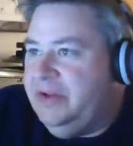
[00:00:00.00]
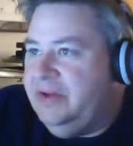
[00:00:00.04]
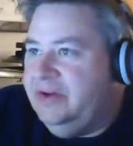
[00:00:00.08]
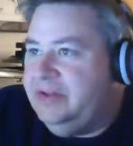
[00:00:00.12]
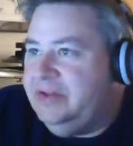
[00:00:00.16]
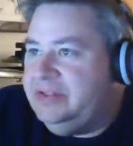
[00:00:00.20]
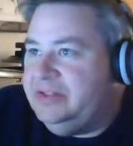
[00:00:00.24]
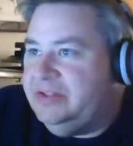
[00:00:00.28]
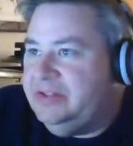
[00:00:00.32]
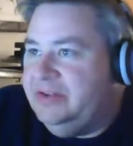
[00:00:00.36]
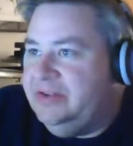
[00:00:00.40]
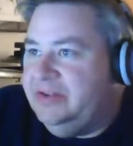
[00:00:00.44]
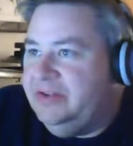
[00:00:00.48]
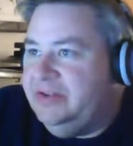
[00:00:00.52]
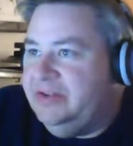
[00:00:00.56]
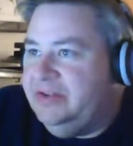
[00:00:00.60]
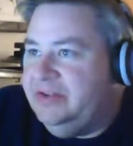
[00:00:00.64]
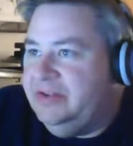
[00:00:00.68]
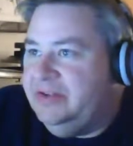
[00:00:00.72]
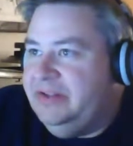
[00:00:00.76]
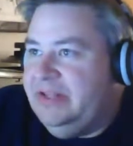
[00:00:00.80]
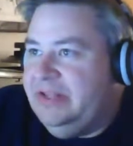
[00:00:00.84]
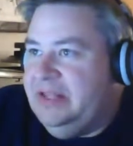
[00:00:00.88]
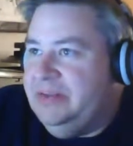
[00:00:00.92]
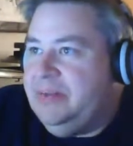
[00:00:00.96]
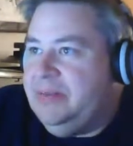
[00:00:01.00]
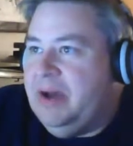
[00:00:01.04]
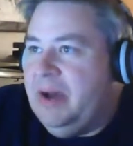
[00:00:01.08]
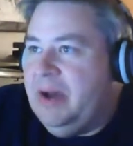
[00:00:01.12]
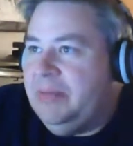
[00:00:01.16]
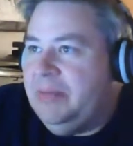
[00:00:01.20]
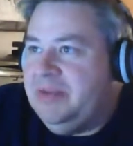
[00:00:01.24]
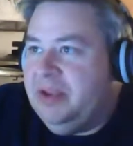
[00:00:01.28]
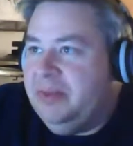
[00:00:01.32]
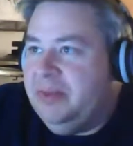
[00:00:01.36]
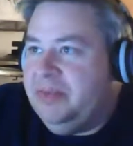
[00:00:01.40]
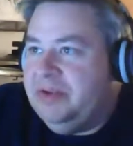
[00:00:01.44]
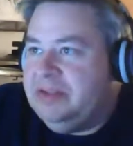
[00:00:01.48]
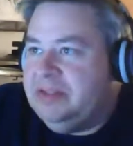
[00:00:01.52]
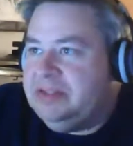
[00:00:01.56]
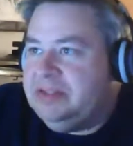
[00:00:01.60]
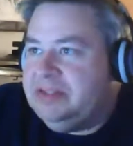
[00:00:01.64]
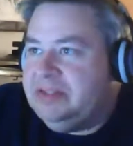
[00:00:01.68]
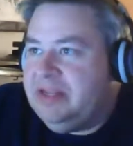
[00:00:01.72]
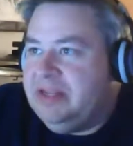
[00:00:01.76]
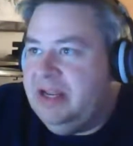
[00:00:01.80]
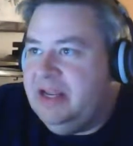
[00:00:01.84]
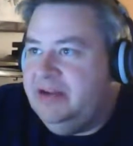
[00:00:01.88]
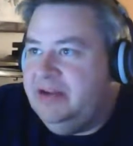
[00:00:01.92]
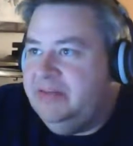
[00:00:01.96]
so he popped up
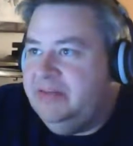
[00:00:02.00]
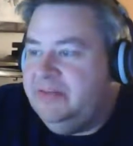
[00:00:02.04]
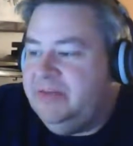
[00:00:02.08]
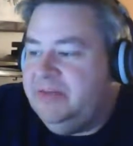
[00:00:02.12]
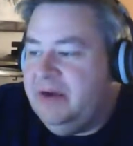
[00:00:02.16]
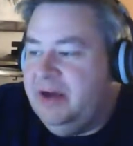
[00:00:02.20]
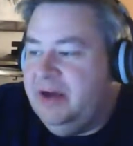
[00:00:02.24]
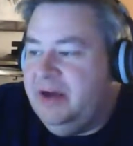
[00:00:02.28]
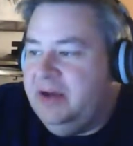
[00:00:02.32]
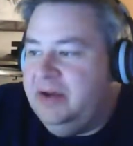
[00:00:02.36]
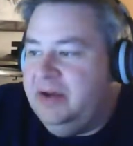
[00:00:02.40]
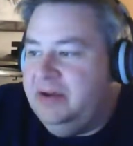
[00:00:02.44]
as kind of.